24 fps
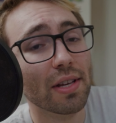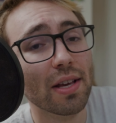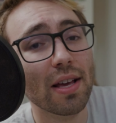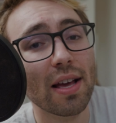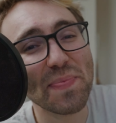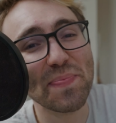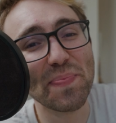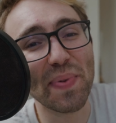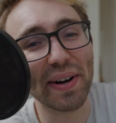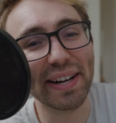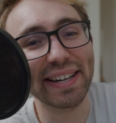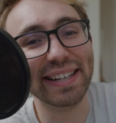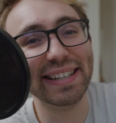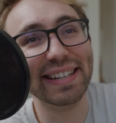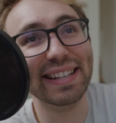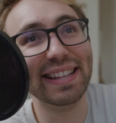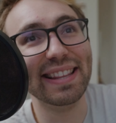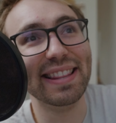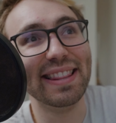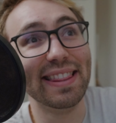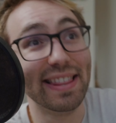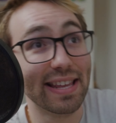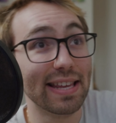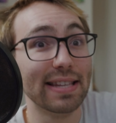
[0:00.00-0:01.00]
but
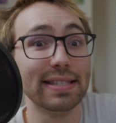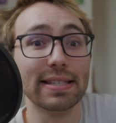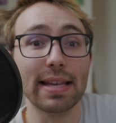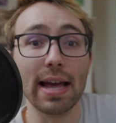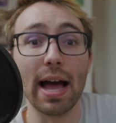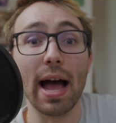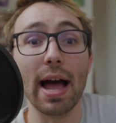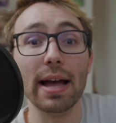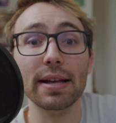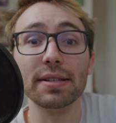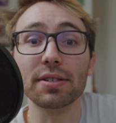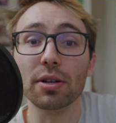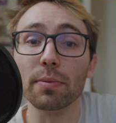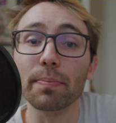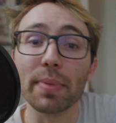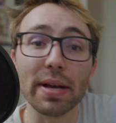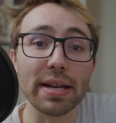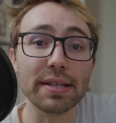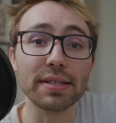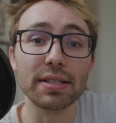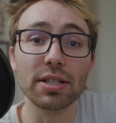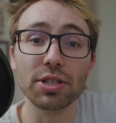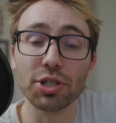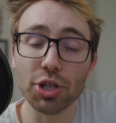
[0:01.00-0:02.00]
these guys are
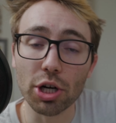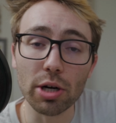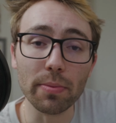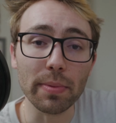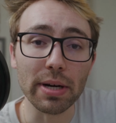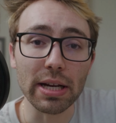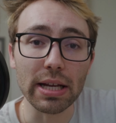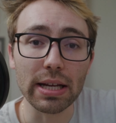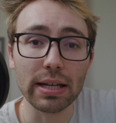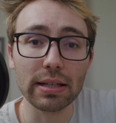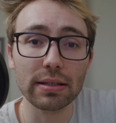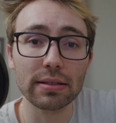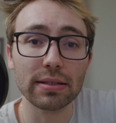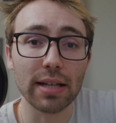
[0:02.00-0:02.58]
based in Germany.